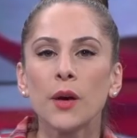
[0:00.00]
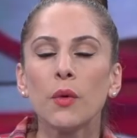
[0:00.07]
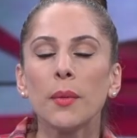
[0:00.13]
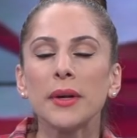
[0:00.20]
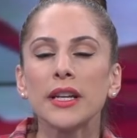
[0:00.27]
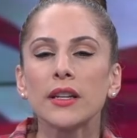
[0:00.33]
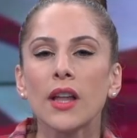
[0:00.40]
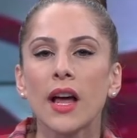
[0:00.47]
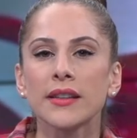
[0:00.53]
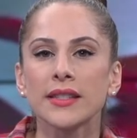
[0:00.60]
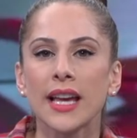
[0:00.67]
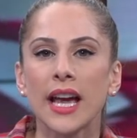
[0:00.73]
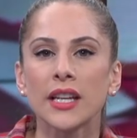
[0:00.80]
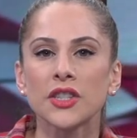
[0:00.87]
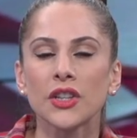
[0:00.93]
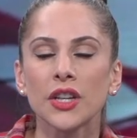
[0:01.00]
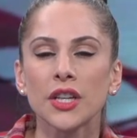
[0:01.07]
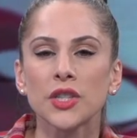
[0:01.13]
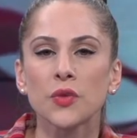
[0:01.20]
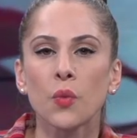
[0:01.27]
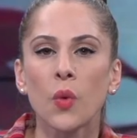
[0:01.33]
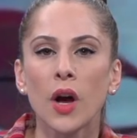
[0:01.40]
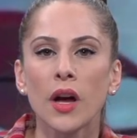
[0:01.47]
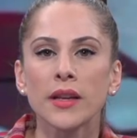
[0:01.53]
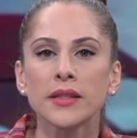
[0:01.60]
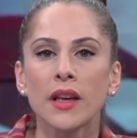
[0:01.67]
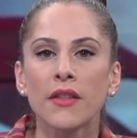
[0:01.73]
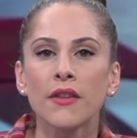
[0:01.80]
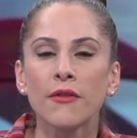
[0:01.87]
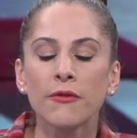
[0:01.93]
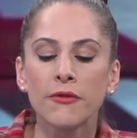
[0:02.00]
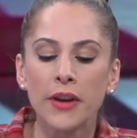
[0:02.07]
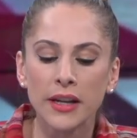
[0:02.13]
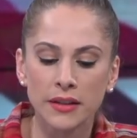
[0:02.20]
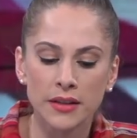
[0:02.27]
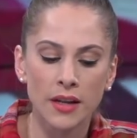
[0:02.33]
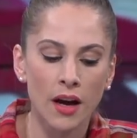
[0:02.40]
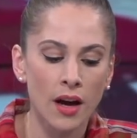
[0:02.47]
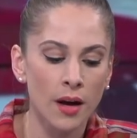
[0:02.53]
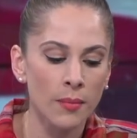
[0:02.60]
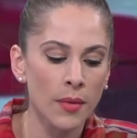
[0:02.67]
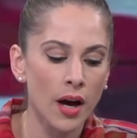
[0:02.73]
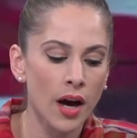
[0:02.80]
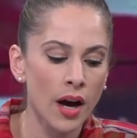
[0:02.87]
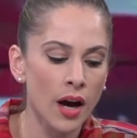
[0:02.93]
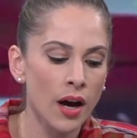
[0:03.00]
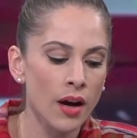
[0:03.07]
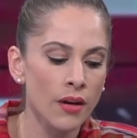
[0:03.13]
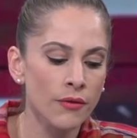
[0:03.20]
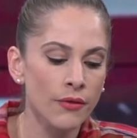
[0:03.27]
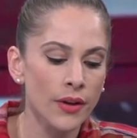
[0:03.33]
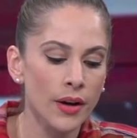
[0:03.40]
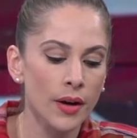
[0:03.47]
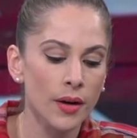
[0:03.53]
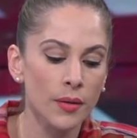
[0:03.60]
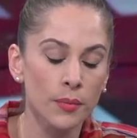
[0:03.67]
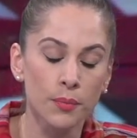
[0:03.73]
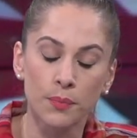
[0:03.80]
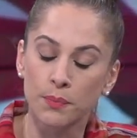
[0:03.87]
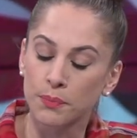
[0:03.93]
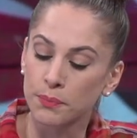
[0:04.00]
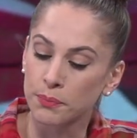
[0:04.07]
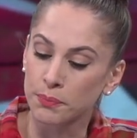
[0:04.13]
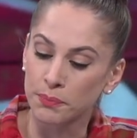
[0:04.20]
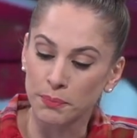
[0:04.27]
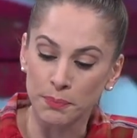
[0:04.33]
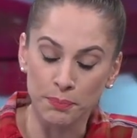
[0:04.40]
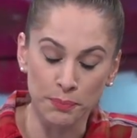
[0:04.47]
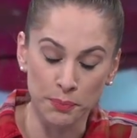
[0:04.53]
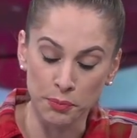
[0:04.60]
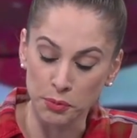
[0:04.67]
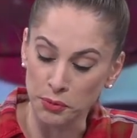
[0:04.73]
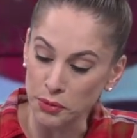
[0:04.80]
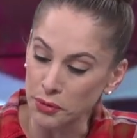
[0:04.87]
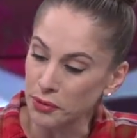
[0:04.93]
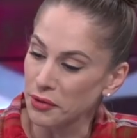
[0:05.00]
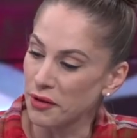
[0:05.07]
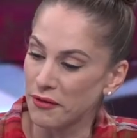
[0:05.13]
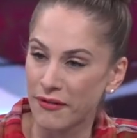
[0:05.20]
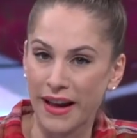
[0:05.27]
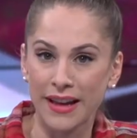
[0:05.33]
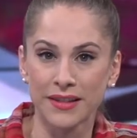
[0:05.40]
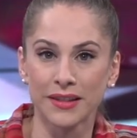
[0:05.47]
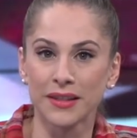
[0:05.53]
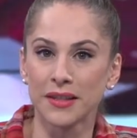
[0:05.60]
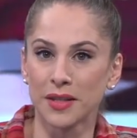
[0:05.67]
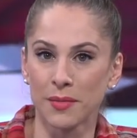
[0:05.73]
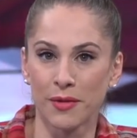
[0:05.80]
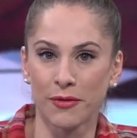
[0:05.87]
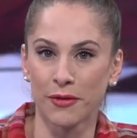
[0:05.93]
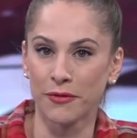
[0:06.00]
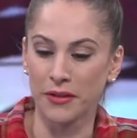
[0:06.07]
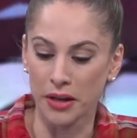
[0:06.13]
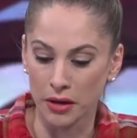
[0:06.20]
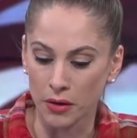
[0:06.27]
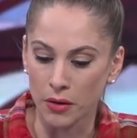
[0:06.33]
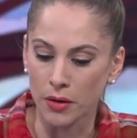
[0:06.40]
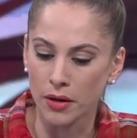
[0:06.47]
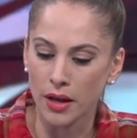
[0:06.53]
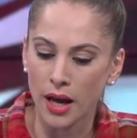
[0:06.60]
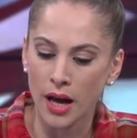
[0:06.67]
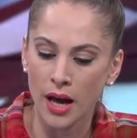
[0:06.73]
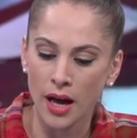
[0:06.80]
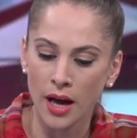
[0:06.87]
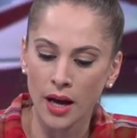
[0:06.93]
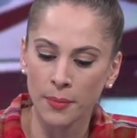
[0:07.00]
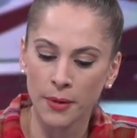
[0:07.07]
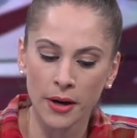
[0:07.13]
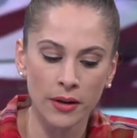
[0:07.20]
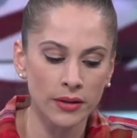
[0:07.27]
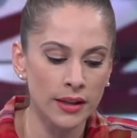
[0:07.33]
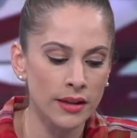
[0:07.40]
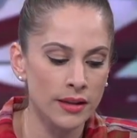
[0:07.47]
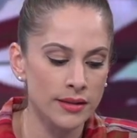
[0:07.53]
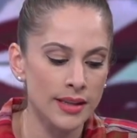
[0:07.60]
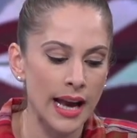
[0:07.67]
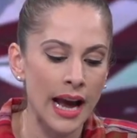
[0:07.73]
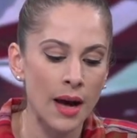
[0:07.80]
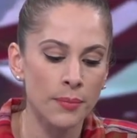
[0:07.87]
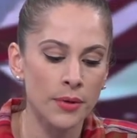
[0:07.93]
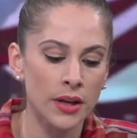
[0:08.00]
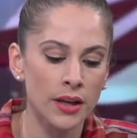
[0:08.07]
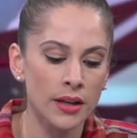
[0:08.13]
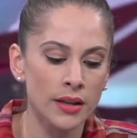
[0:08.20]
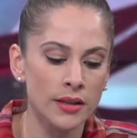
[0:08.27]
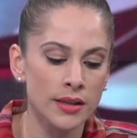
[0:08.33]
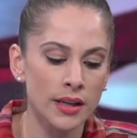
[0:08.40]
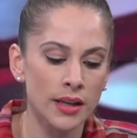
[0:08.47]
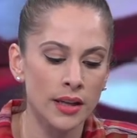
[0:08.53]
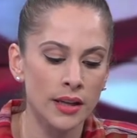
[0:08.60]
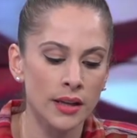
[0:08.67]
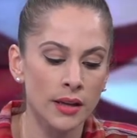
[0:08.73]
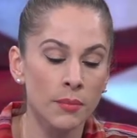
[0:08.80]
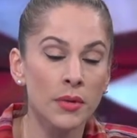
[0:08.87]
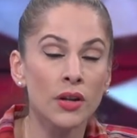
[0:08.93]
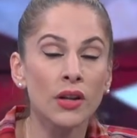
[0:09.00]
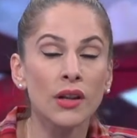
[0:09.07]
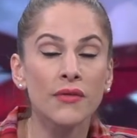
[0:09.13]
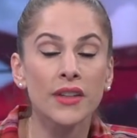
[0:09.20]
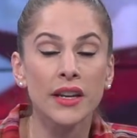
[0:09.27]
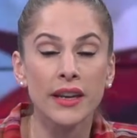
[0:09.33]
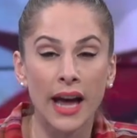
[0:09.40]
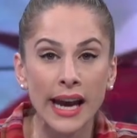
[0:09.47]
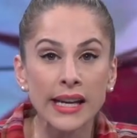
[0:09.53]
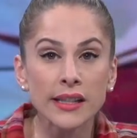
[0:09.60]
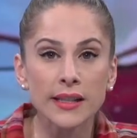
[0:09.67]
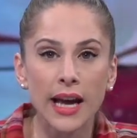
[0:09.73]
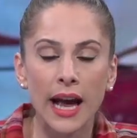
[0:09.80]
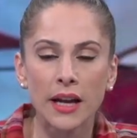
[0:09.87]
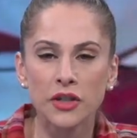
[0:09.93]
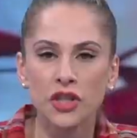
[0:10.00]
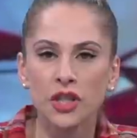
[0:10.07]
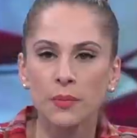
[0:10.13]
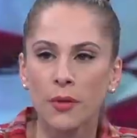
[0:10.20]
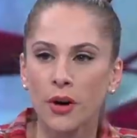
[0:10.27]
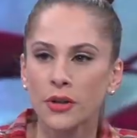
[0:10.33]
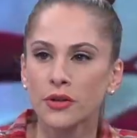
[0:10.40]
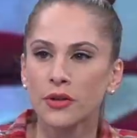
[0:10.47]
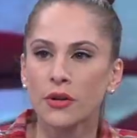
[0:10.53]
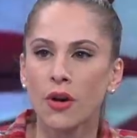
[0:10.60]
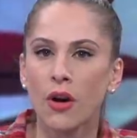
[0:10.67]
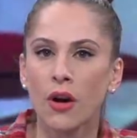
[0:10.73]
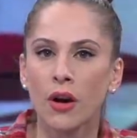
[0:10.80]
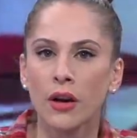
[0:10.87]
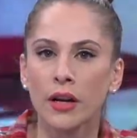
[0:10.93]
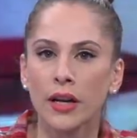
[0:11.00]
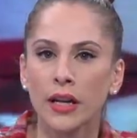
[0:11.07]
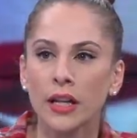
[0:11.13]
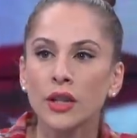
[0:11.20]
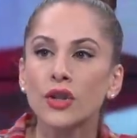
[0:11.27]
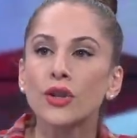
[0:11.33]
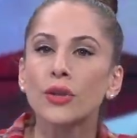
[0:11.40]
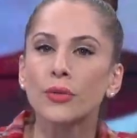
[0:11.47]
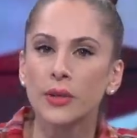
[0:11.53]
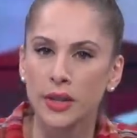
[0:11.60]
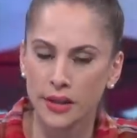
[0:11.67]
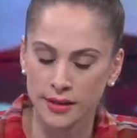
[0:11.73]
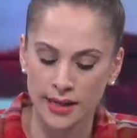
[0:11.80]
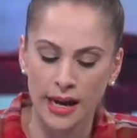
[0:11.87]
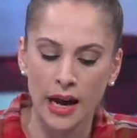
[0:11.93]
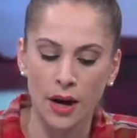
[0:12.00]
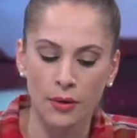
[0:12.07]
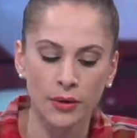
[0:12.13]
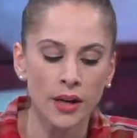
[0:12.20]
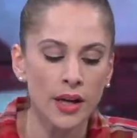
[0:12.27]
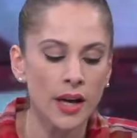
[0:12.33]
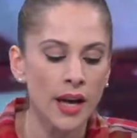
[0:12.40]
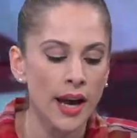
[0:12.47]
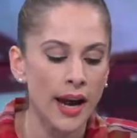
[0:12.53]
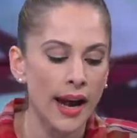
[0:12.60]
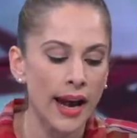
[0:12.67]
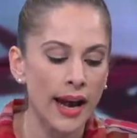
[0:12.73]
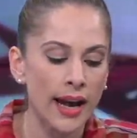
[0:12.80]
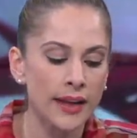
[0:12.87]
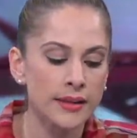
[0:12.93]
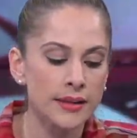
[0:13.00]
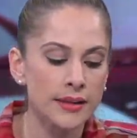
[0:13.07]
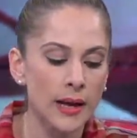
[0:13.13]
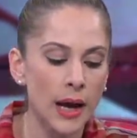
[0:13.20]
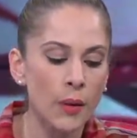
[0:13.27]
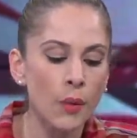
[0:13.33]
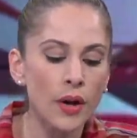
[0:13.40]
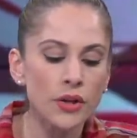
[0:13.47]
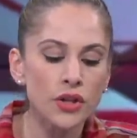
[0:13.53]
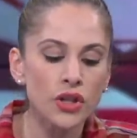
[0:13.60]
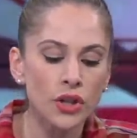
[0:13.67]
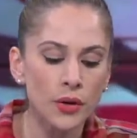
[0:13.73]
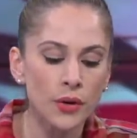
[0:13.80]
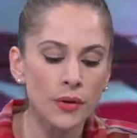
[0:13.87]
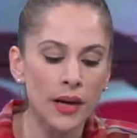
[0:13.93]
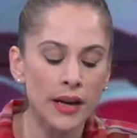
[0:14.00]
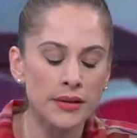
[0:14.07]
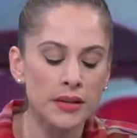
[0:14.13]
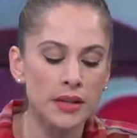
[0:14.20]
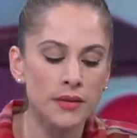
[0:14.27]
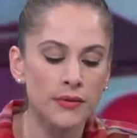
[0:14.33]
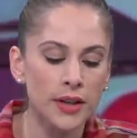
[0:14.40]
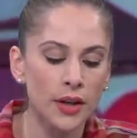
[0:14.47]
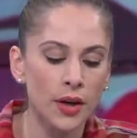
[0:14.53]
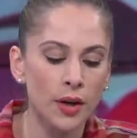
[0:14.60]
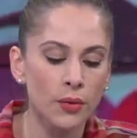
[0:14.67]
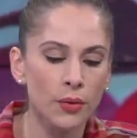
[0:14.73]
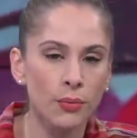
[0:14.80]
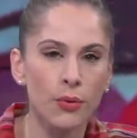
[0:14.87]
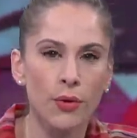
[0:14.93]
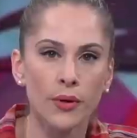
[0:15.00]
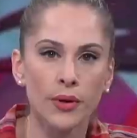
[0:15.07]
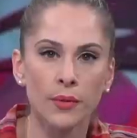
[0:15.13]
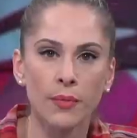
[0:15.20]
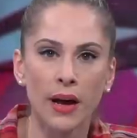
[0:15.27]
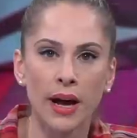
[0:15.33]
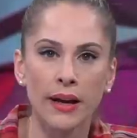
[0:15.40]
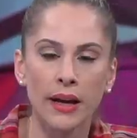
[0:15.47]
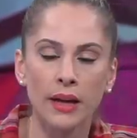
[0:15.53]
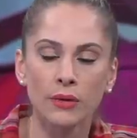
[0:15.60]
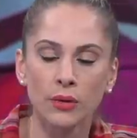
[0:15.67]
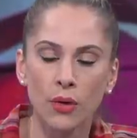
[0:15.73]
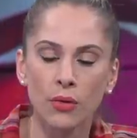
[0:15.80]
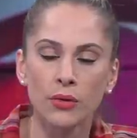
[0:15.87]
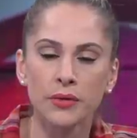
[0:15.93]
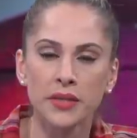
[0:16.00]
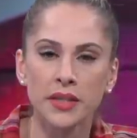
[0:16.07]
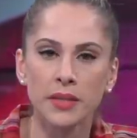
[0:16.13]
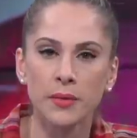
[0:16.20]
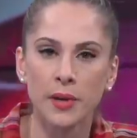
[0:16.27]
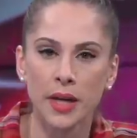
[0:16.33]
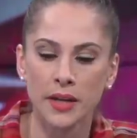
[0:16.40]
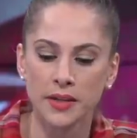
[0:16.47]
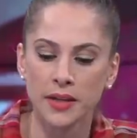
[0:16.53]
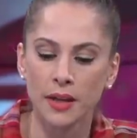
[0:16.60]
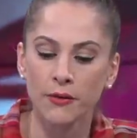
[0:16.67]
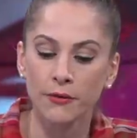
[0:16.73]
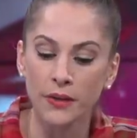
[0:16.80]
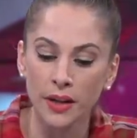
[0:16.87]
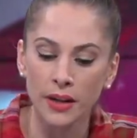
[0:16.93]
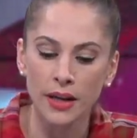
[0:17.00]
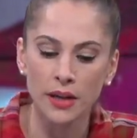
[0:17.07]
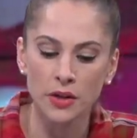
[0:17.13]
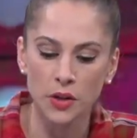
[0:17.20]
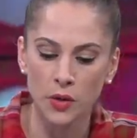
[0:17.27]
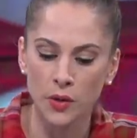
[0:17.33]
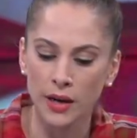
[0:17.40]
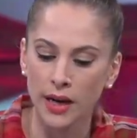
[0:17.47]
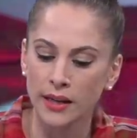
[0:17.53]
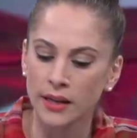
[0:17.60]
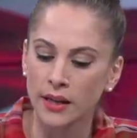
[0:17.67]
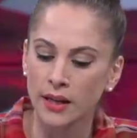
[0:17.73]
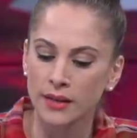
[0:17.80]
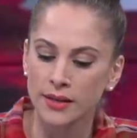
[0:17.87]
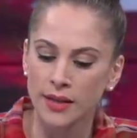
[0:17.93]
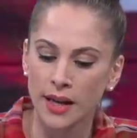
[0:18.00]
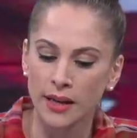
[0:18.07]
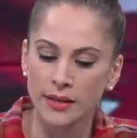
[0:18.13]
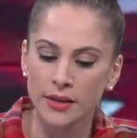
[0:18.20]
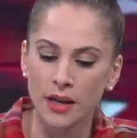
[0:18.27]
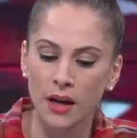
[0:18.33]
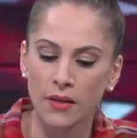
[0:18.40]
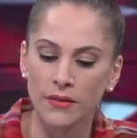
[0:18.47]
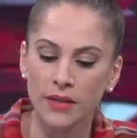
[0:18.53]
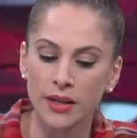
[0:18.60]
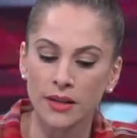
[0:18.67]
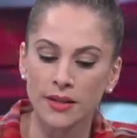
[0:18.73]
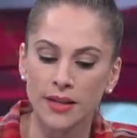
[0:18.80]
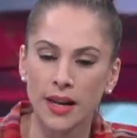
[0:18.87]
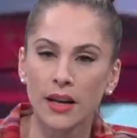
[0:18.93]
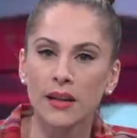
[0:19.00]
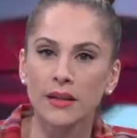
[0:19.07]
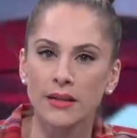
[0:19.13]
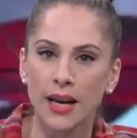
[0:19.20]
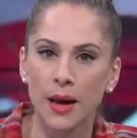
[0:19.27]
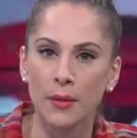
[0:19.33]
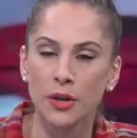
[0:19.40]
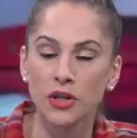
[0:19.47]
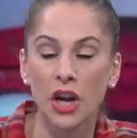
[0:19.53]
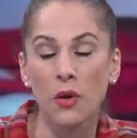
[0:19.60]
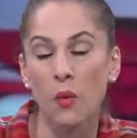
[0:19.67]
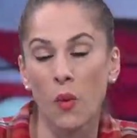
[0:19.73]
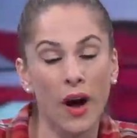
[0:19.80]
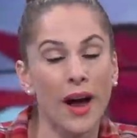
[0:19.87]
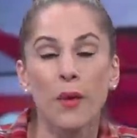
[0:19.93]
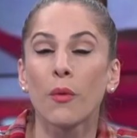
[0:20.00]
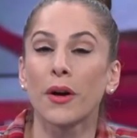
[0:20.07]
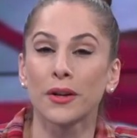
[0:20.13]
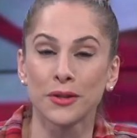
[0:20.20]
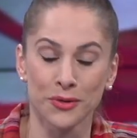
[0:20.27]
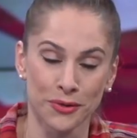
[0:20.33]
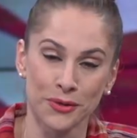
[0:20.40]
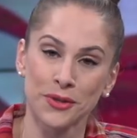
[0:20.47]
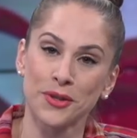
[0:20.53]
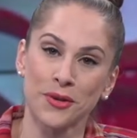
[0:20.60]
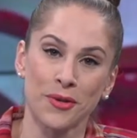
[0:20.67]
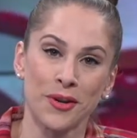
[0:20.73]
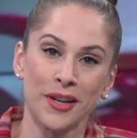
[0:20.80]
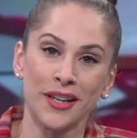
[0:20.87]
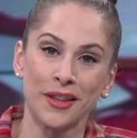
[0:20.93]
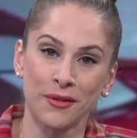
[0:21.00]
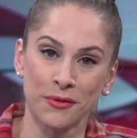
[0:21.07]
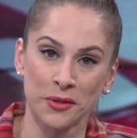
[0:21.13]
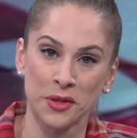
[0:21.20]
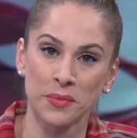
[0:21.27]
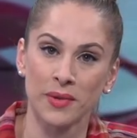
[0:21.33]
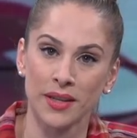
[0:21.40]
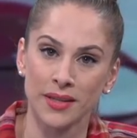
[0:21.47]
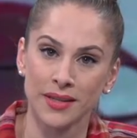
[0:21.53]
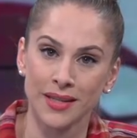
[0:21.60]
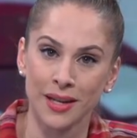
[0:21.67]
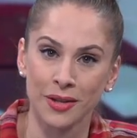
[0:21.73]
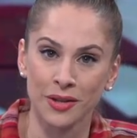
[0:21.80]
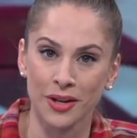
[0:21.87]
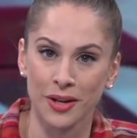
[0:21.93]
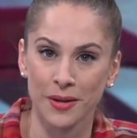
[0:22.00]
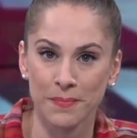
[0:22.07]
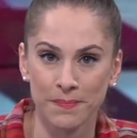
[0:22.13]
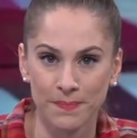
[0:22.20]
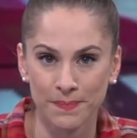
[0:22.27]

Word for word: A woman in Los Angeles was the victim of brutal vandalism of her vehicle. Apparently this happened in the middle of the night as she parked her car in Koreatown. And I want to show you guys this video reported by a local CBS affiliate so you kind of get a sense of the extent of the damage and why I want to do this story in the first place. Take a look.